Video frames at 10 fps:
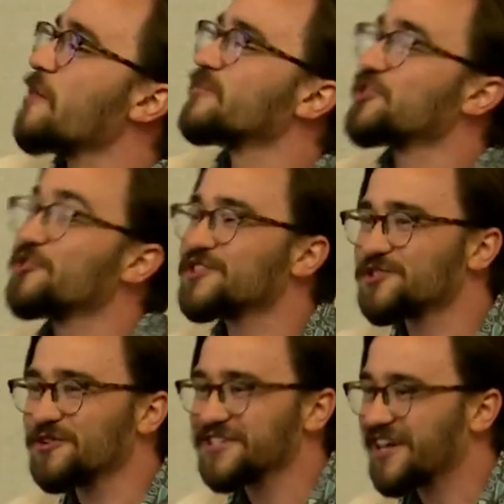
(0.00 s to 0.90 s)
So this is,
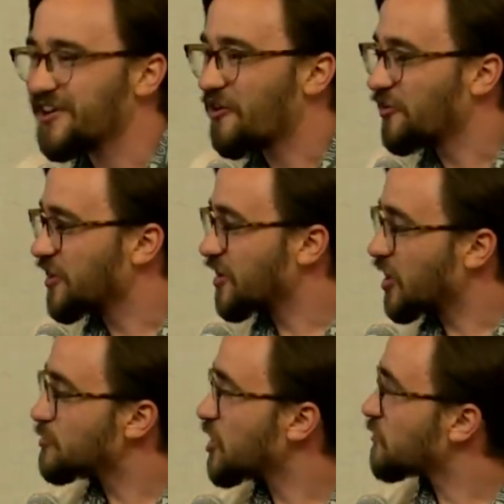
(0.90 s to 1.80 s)
once again, only an
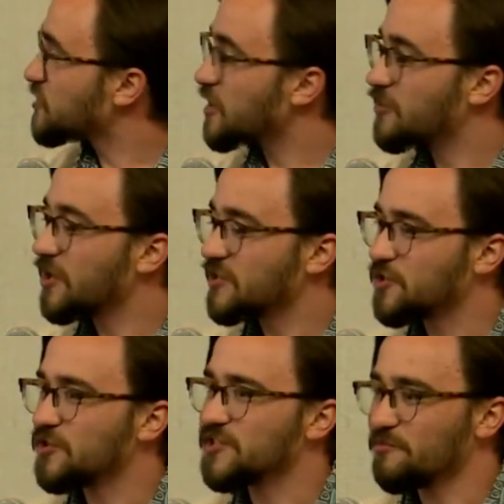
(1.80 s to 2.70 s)
Objective-C thing. So
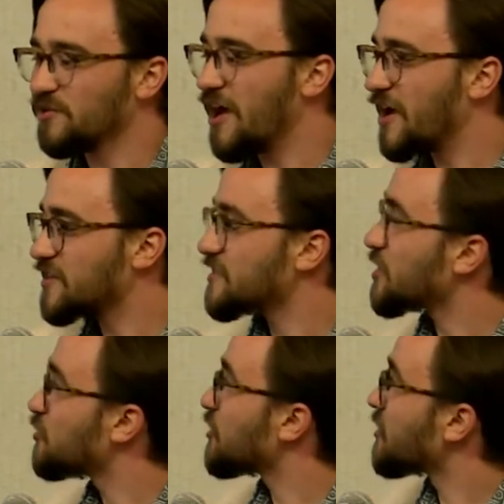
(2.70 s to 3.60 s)
this implies that
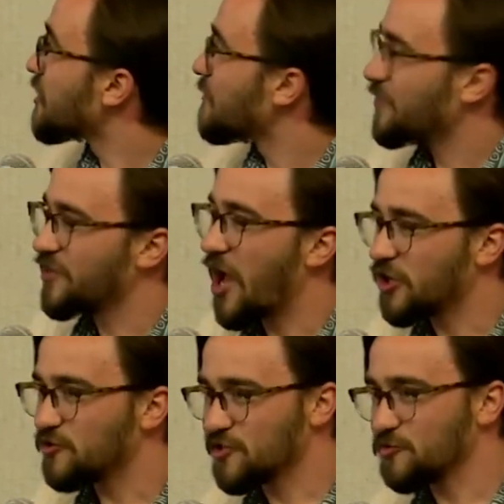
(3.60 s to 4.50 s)
you can not
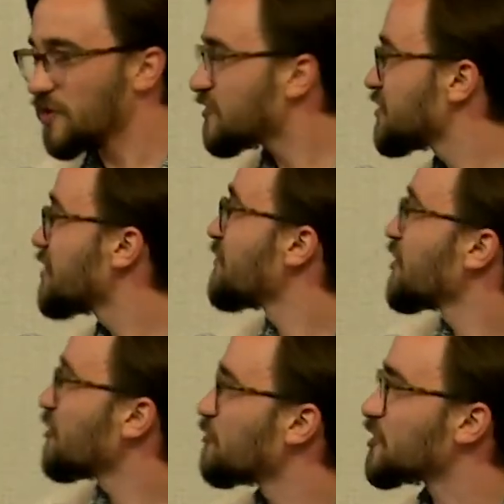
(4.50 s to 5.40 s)
use Swift,
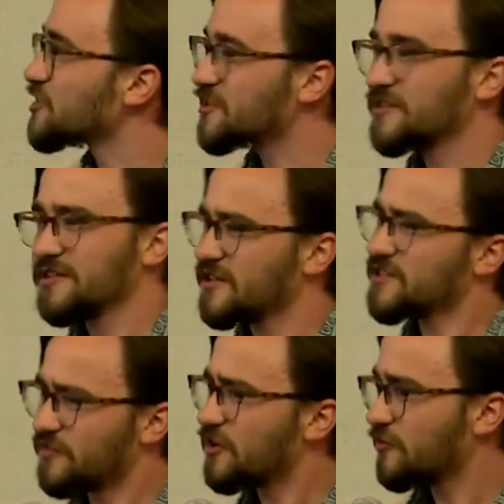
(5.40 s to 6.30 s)
which
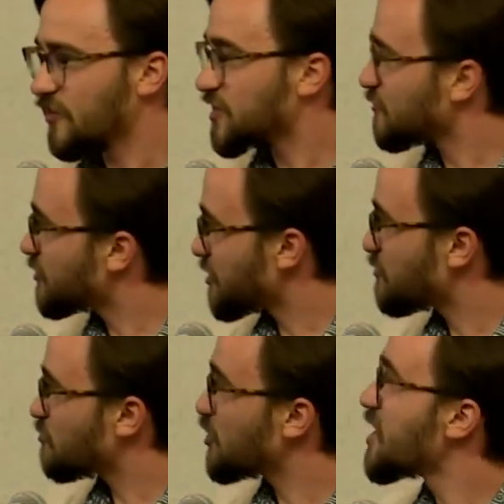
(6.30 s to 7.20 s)
is very offensive to some
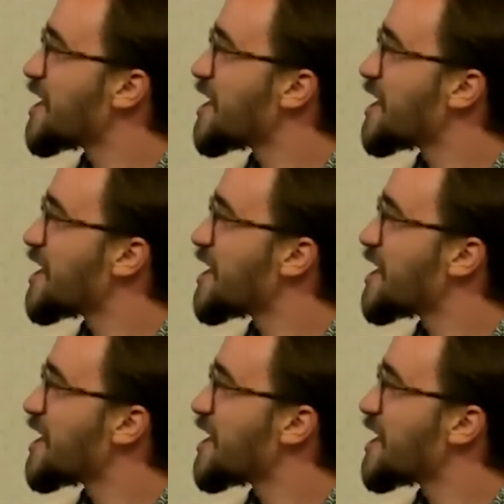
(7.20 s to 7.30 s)
people.